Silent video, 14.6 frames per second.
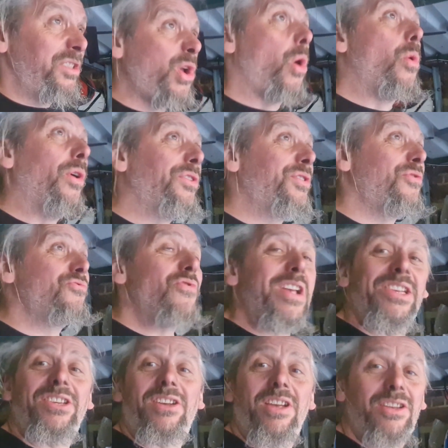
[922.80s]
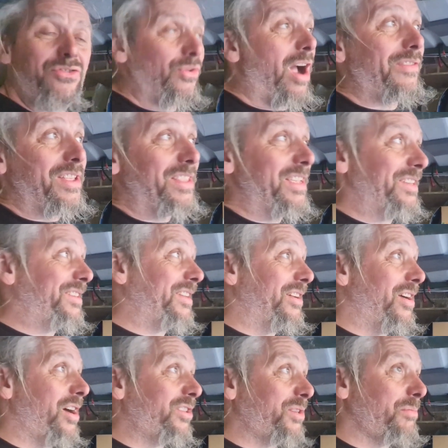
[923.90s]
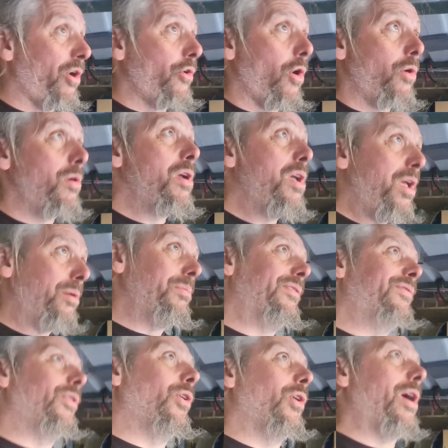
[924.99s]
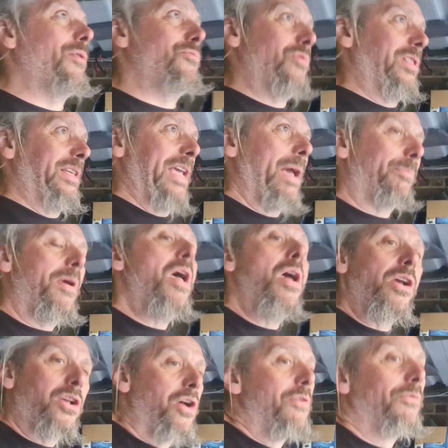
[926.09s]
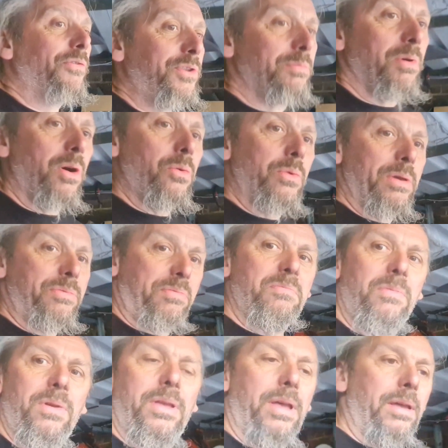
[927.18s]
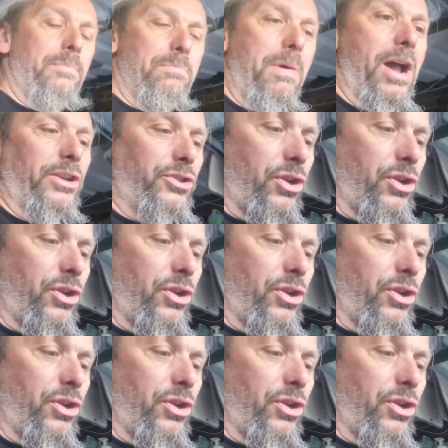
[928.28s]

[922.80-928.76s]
do I want to risk driving this car tomorrow before I really am comfortable with my